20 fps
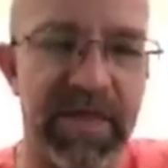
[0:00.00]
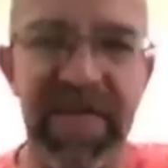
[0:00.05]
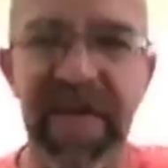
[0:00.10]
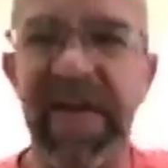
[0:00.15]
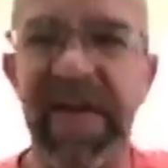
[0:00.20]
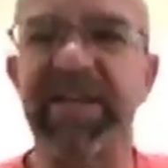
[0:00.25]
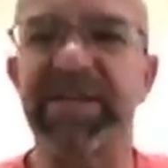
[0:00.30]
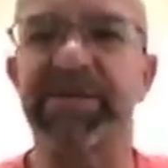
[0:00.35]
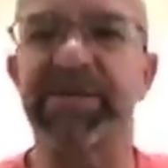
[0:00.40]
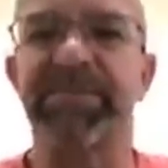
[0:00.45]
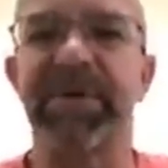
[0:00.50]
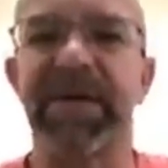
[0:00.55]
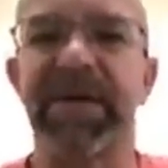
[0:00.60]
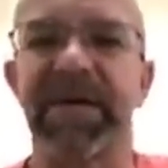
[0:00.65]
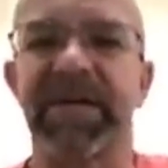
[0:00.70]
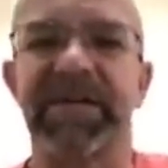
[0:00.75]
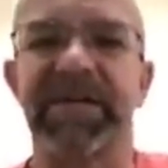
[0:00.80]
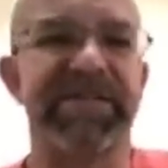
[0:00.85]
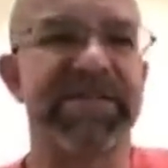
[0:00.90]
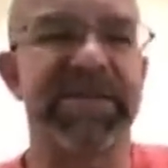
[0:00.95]
That has
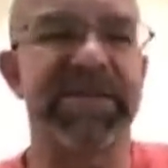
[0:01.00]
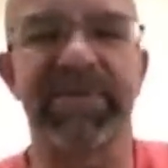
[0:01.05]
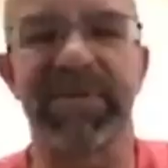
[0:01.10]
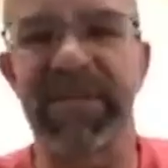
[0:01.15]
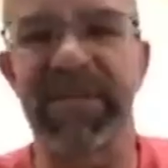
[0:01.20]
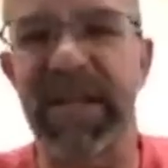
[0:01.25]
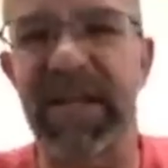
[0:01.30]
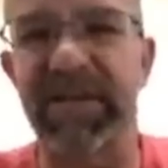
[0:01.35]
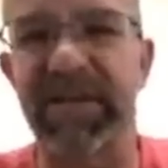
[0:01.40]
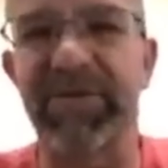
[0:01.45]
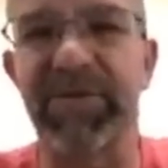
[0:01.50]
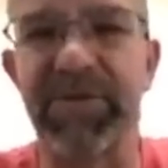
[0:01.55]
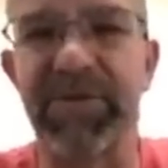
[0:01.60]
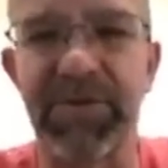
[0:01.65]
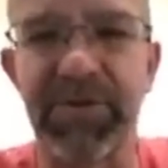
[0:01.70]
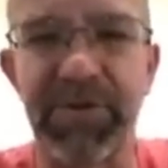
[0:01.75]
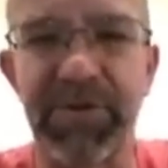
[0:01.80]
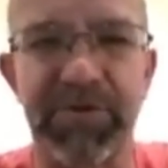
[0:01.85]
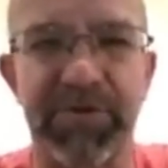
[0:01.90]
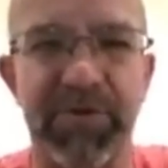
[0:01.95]
been something that I have
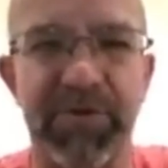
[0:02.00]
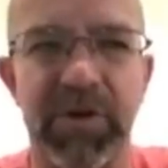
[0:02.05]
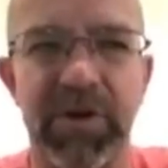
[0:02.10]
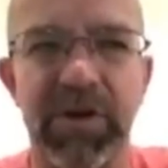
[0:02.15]
heard for